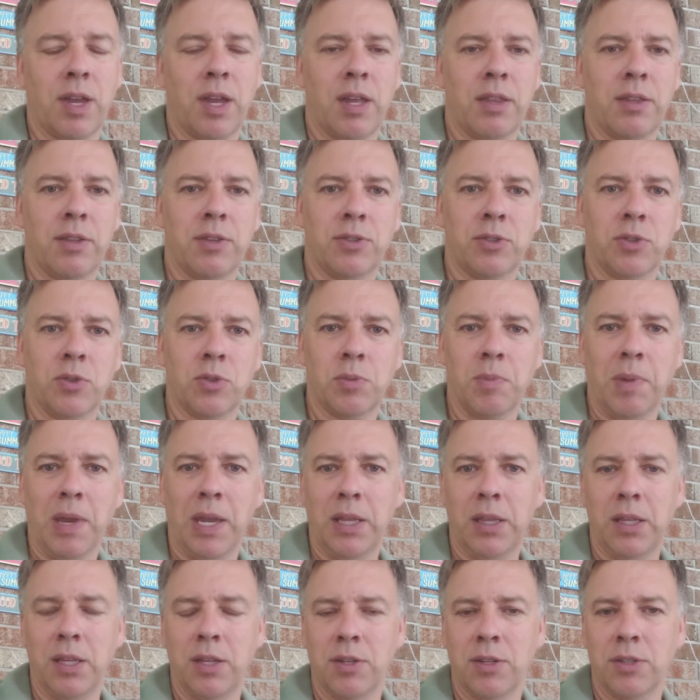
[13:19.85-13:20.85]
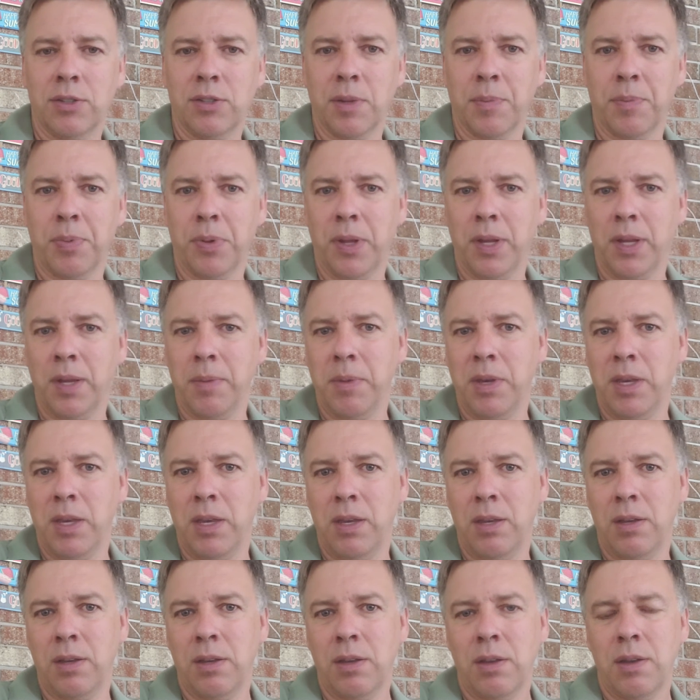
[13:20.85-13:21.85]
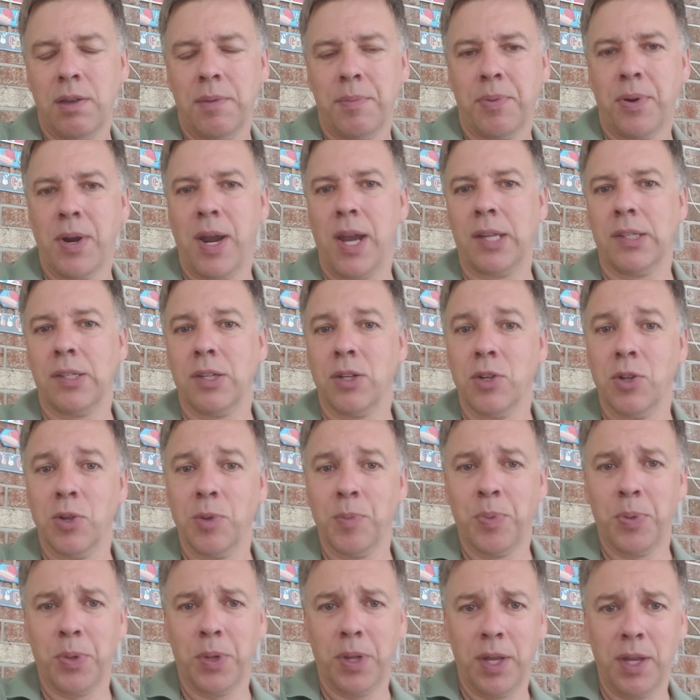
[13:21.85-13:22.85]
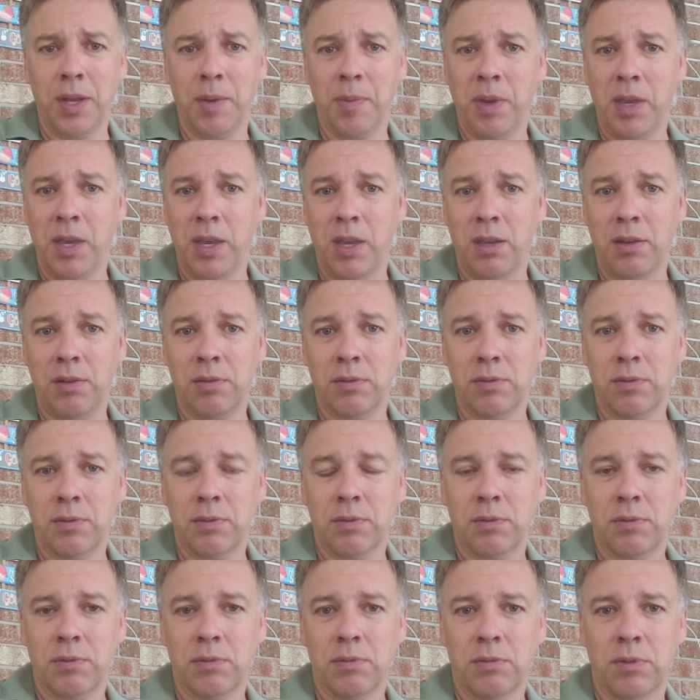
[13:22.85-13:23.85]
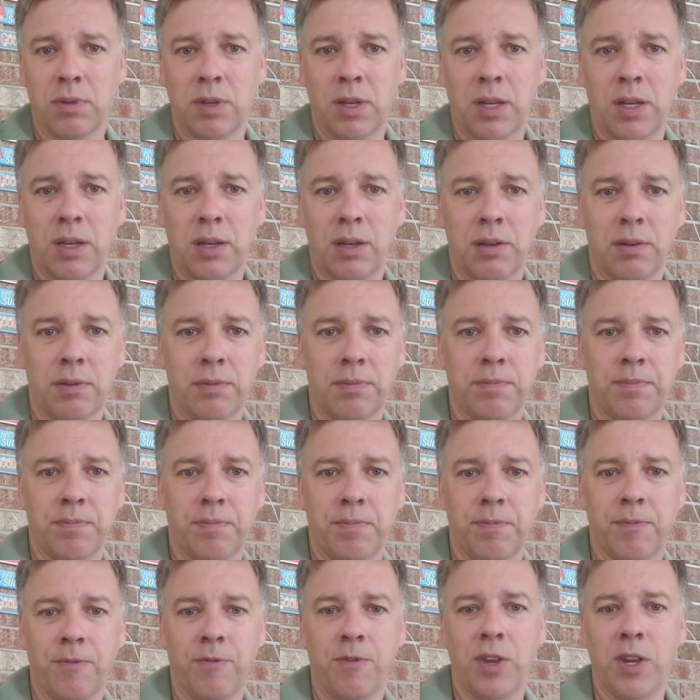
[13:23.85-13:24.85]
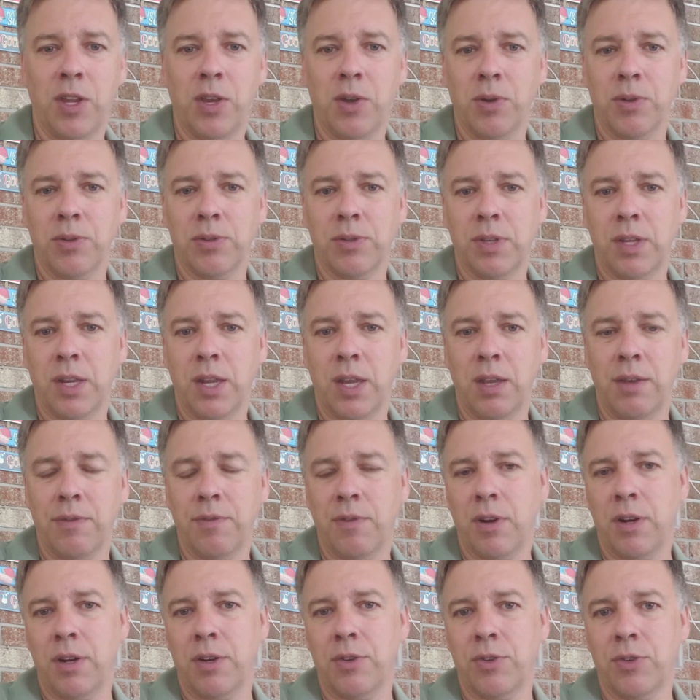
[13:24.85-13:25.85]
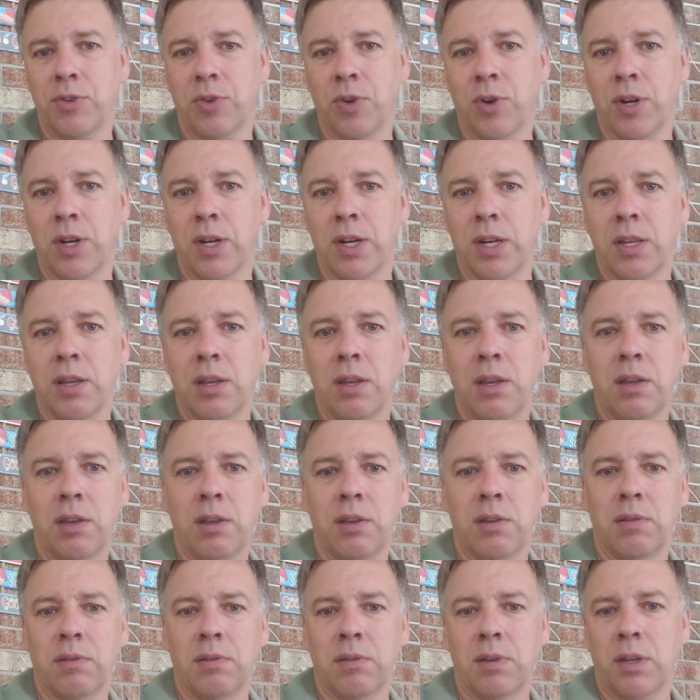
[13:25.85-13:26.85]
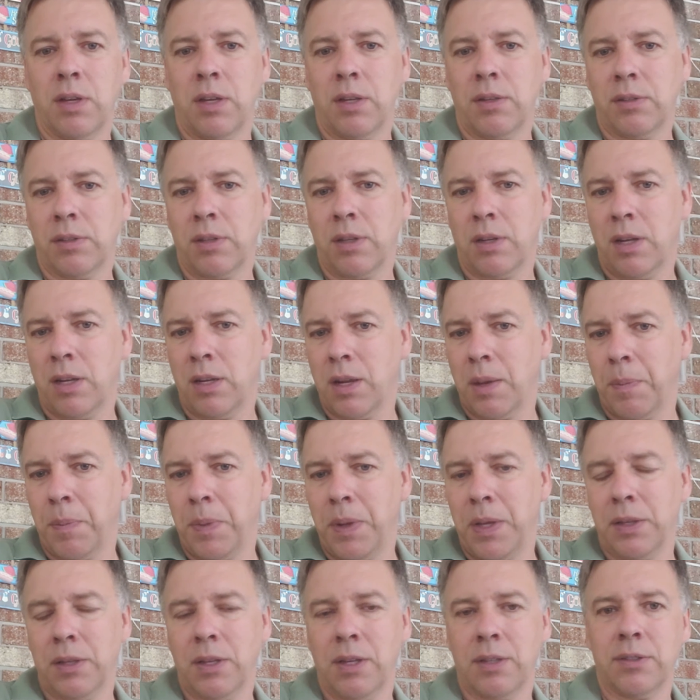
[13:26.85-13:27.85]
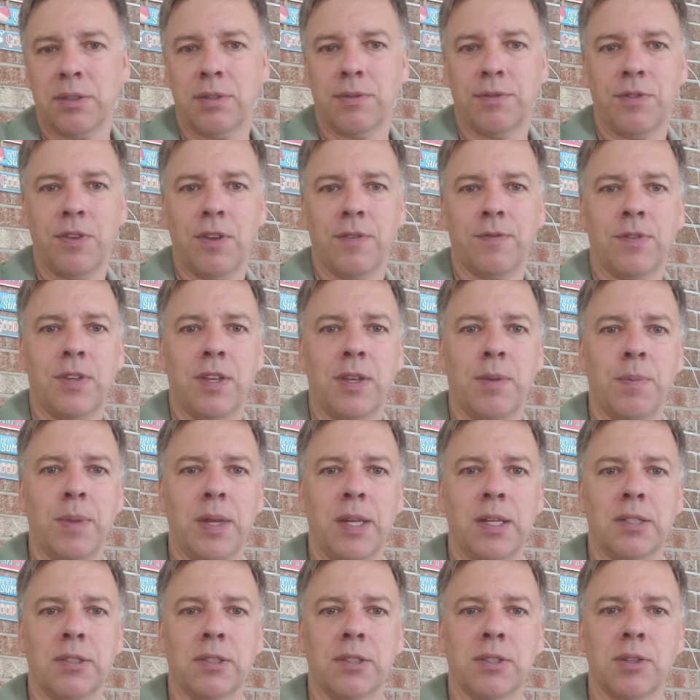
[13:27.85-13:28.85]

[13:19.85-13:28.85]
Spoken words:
This was mainly just a practical polygamy video today, very short. It's going to end up being less than 15 minutes.